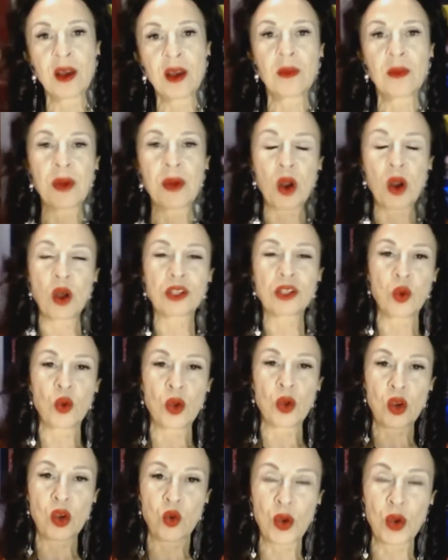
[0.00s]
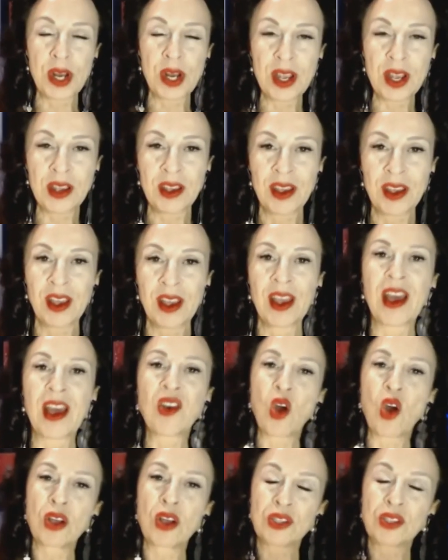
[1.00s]
but also a critic, and
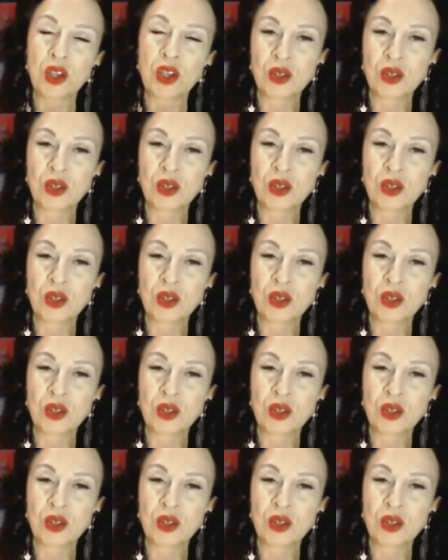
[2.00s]
also